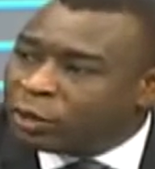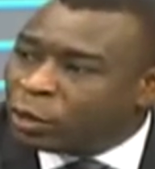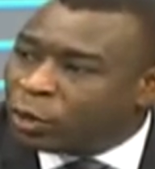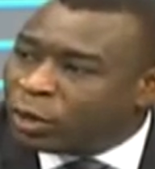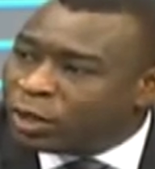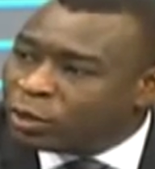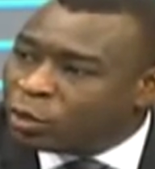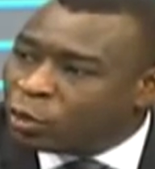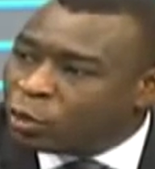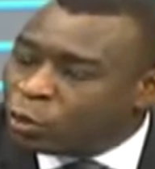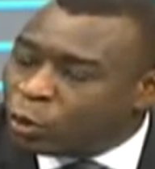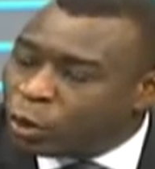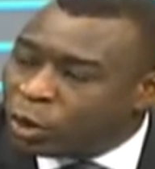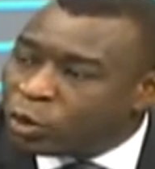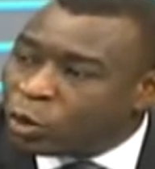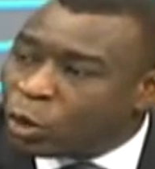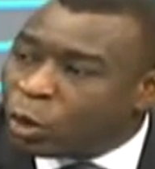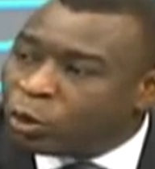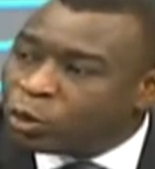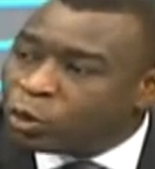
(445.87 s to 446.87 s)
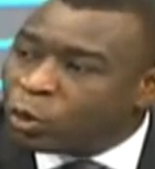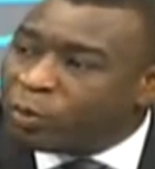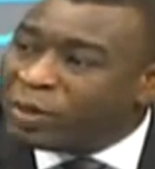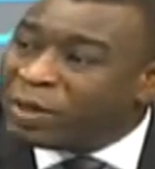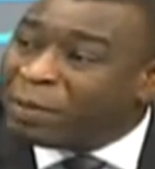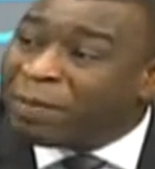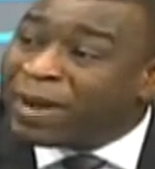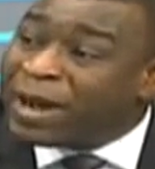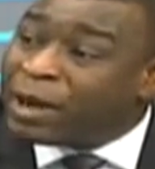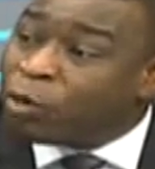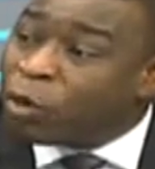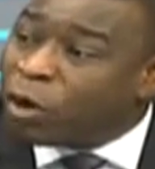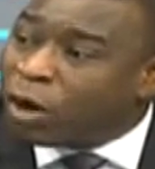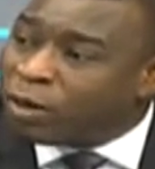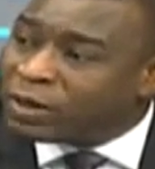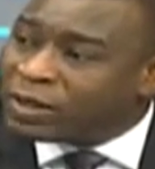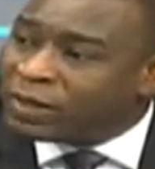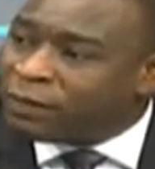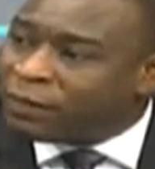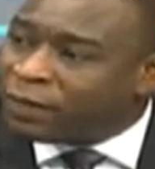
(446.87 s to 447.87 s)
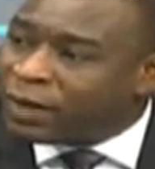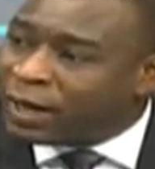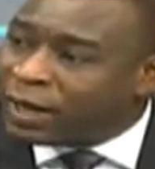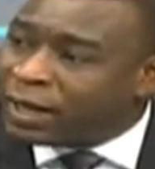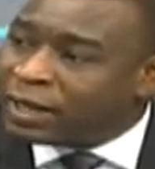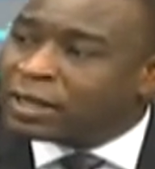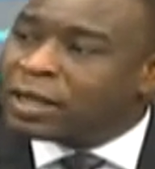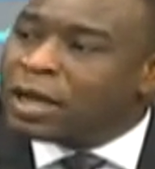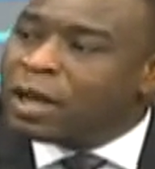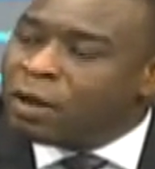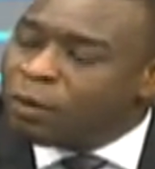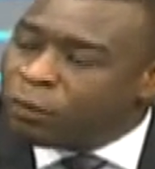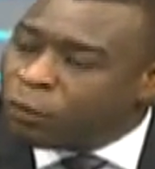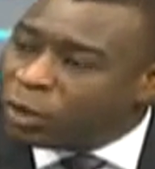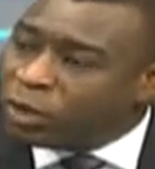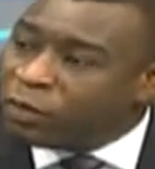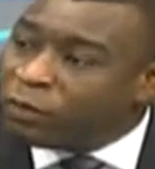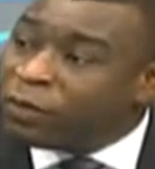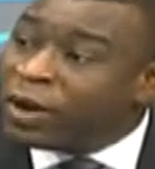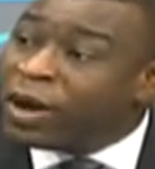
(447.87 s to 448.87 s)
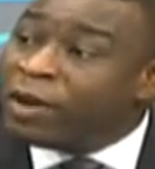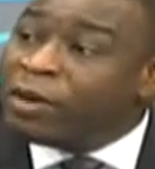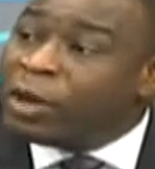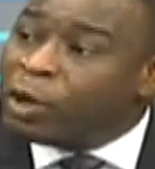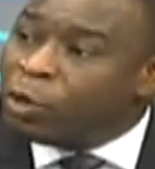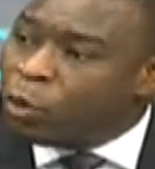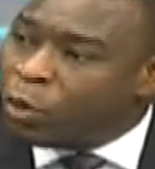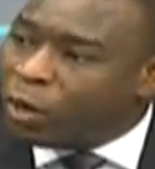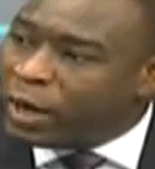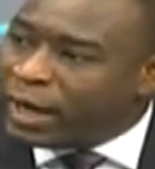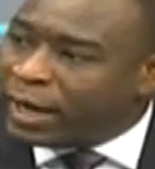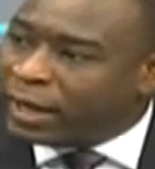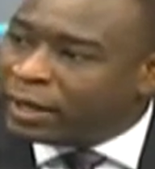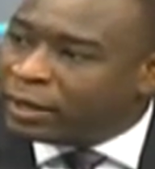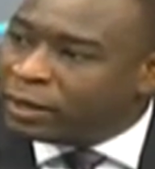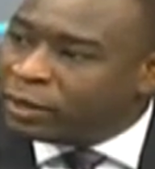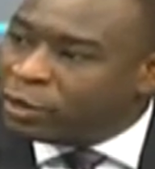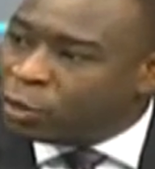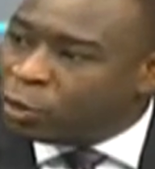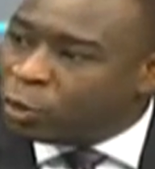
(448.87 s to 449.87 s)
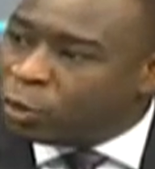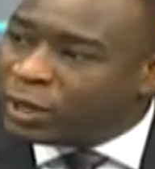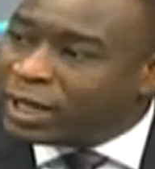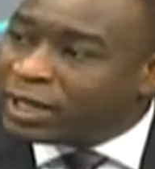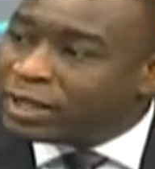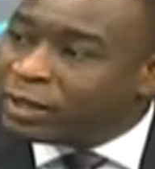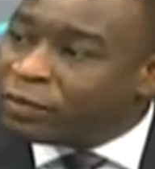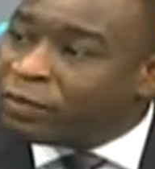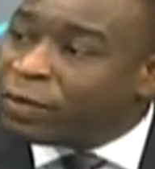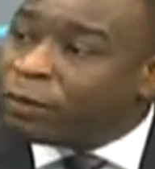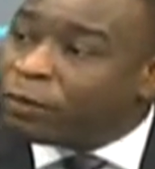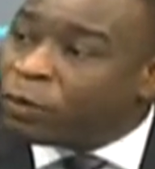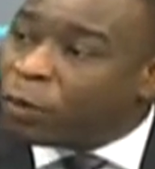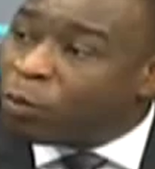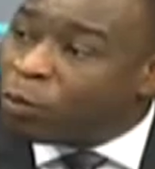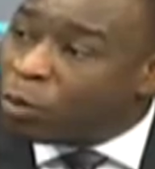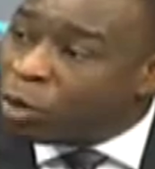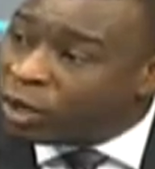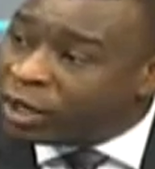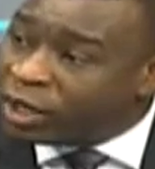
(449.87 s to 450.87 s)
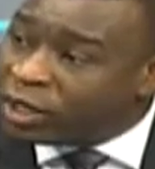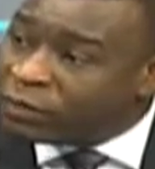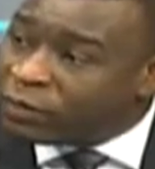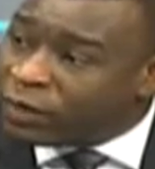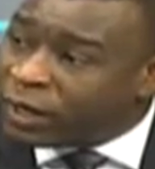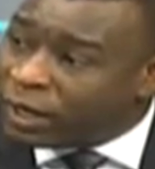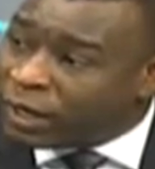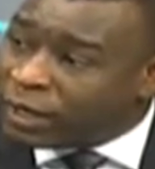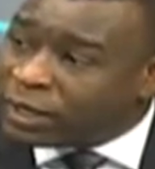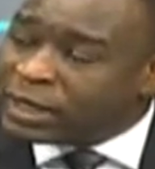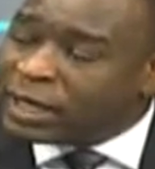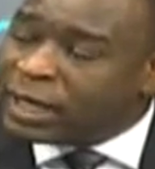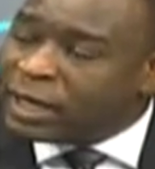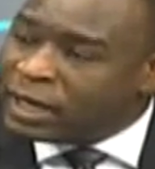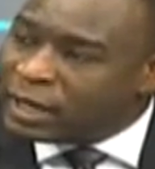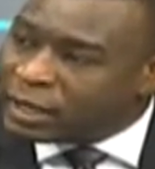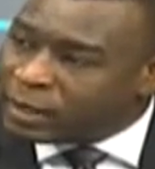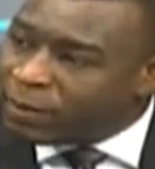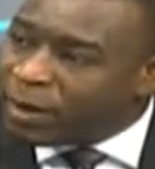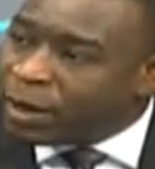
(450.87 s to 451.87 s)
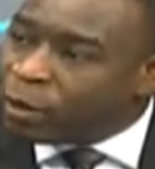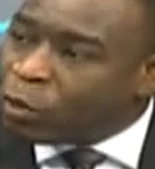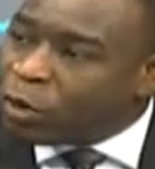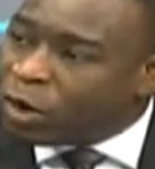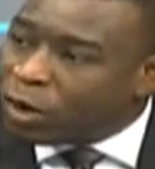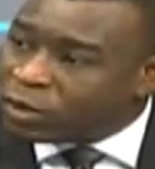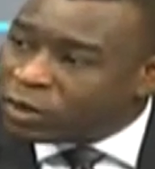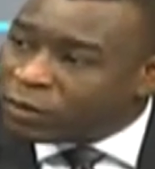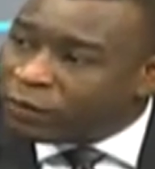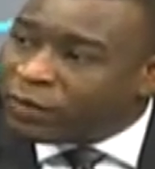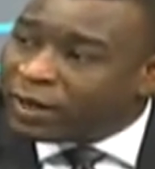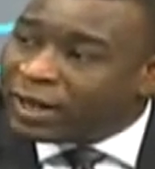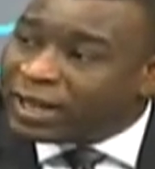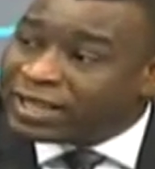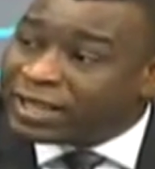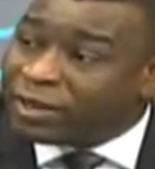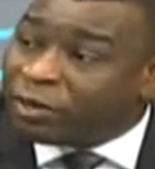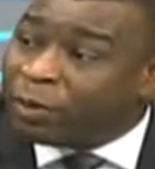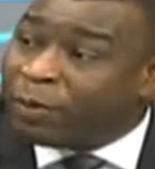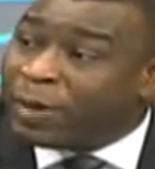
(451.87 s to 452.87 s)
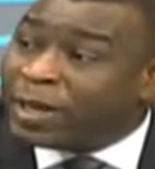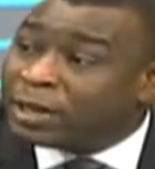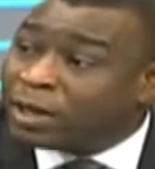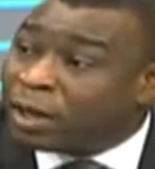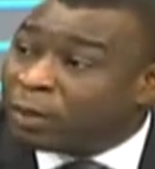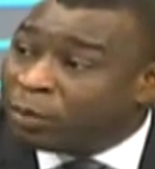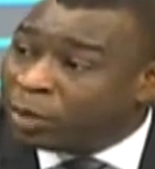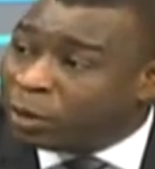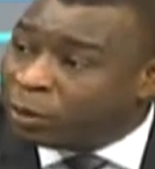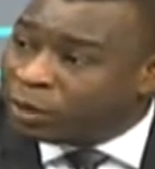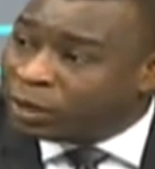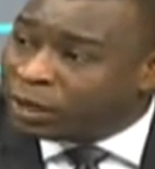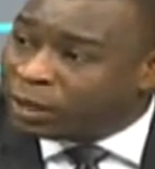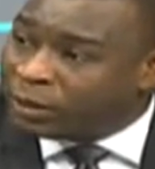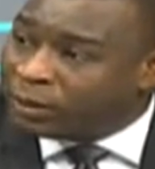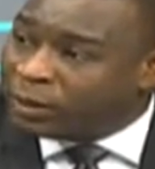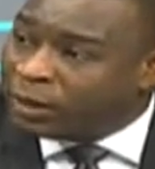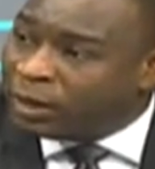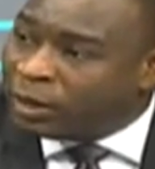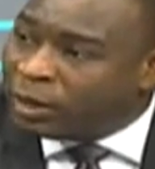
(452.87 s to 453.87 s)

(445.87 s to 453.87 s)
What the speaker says: You know, there's going to also be micro housing finance for the very low end. You know, that's different from mortgage finance. It's micro housing finance, incremental building.